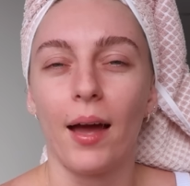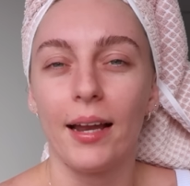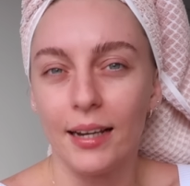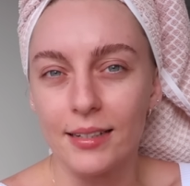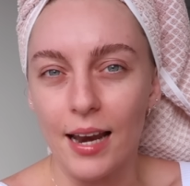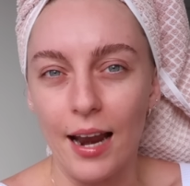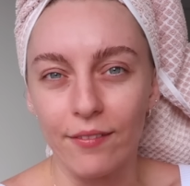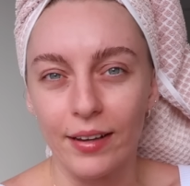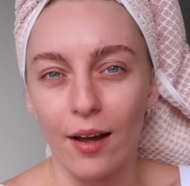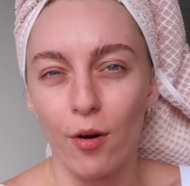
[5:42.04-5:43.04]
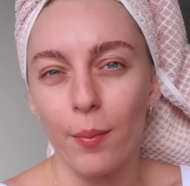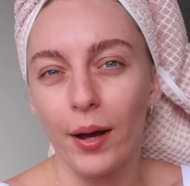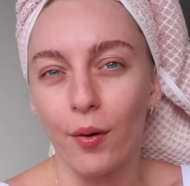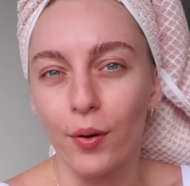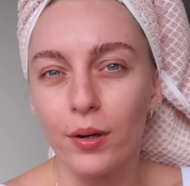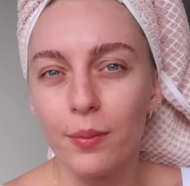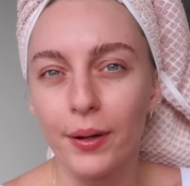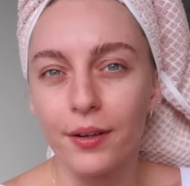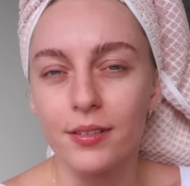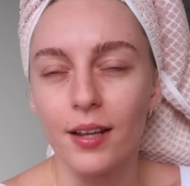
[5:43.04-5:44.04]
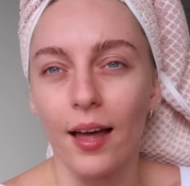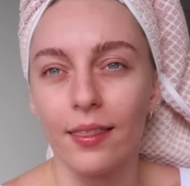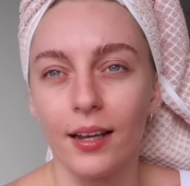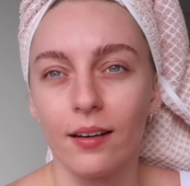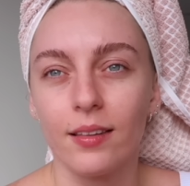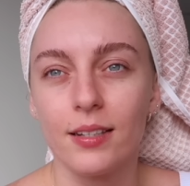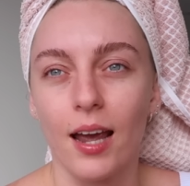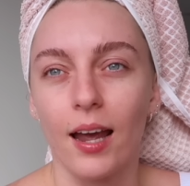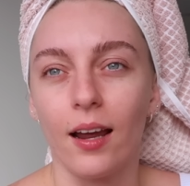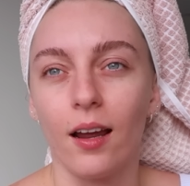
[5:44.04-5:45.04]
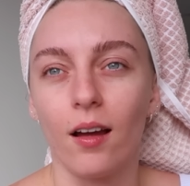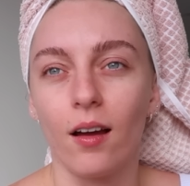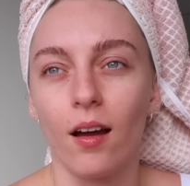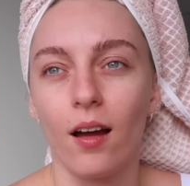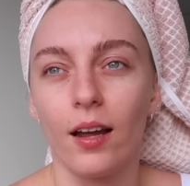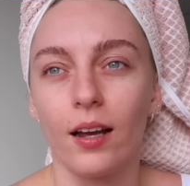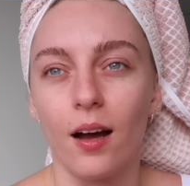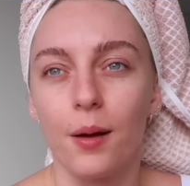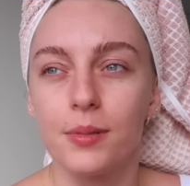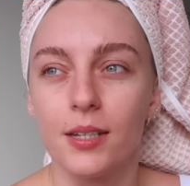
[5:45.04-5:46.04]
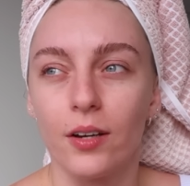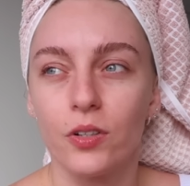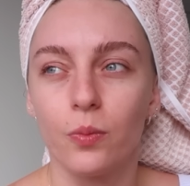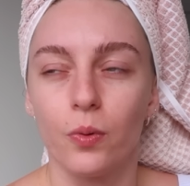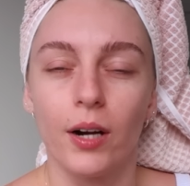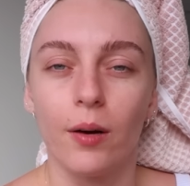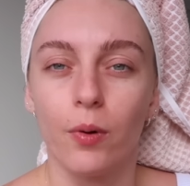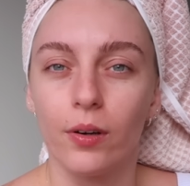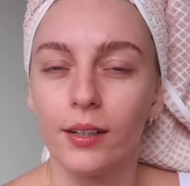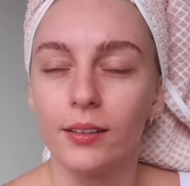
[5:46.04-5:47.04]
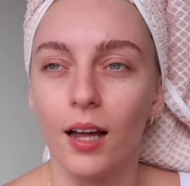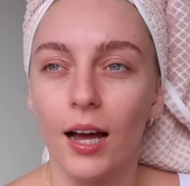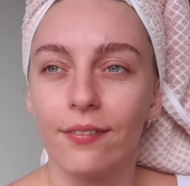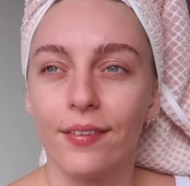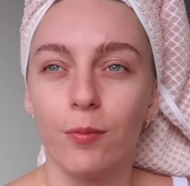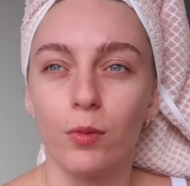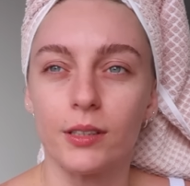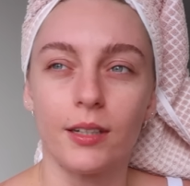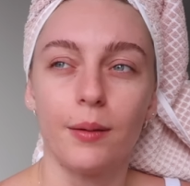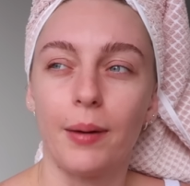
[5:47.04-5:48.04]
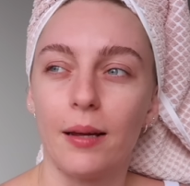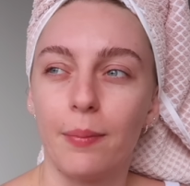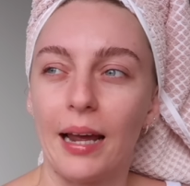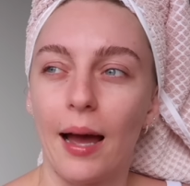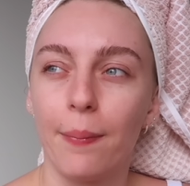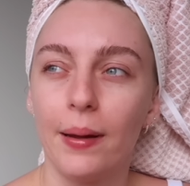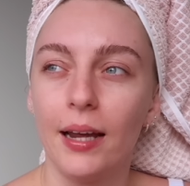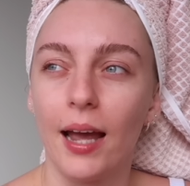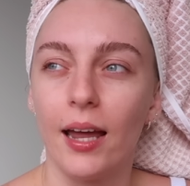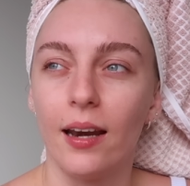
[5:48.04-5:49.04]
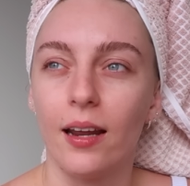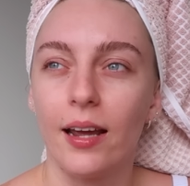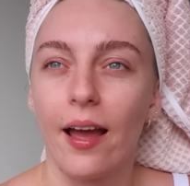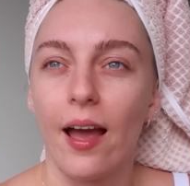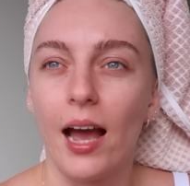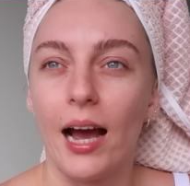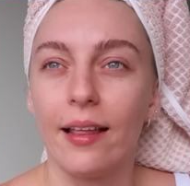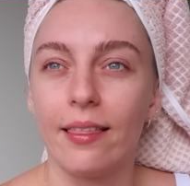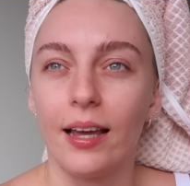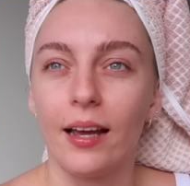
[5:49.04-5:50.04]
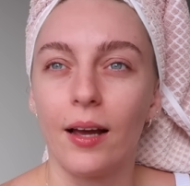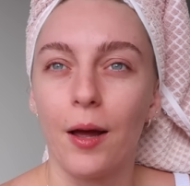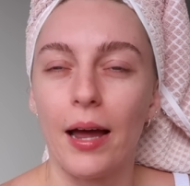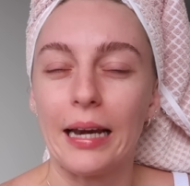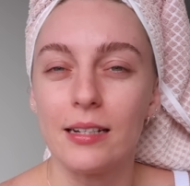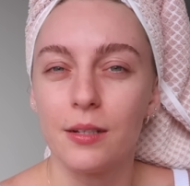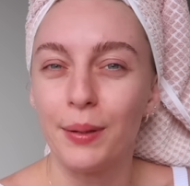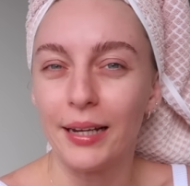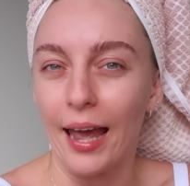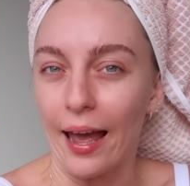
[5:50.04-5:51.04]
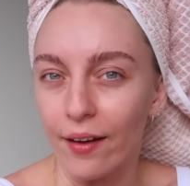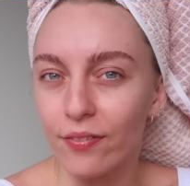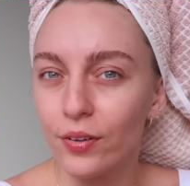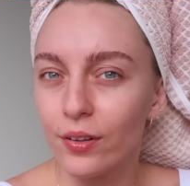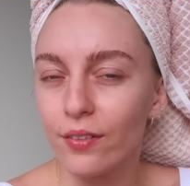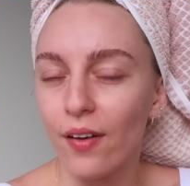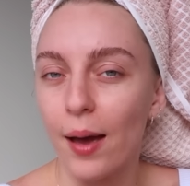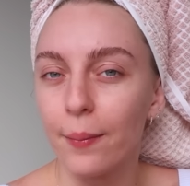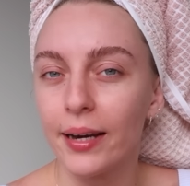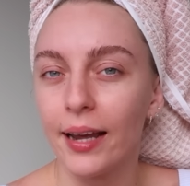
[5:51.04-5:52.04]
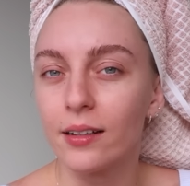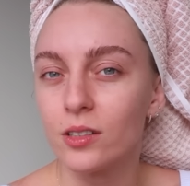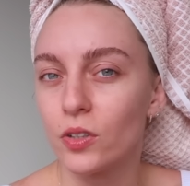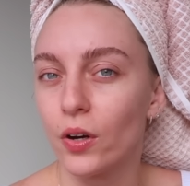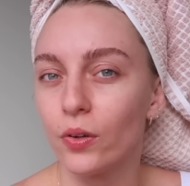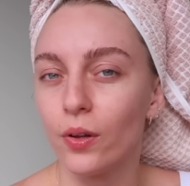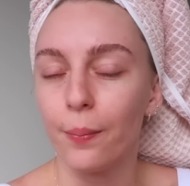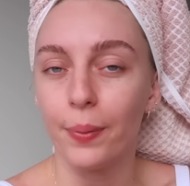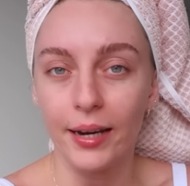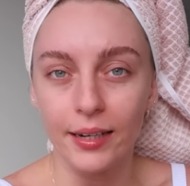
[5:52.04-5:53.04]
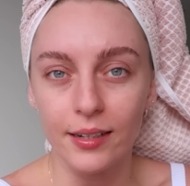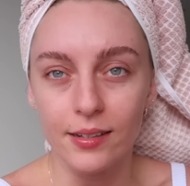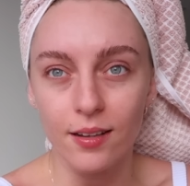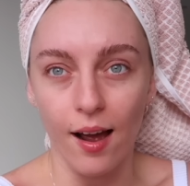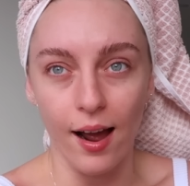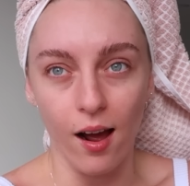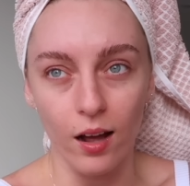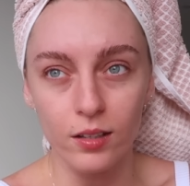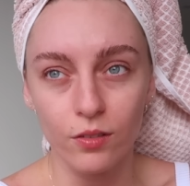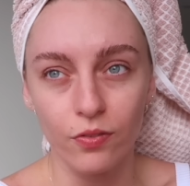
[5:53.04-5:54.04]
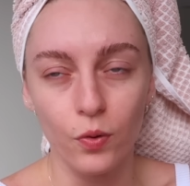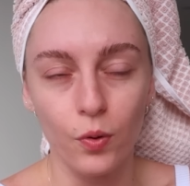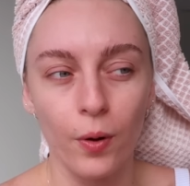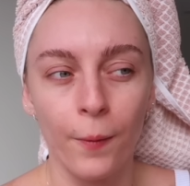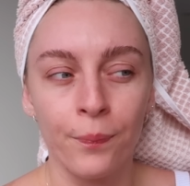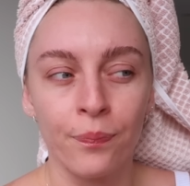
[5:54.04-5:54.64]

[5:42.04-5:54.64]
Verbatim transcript: I need to navigate on my own because at the end of the day, it comes down to what I want in life and what's going to make me happy. And I think I need to be careful of how many external opinions I ask for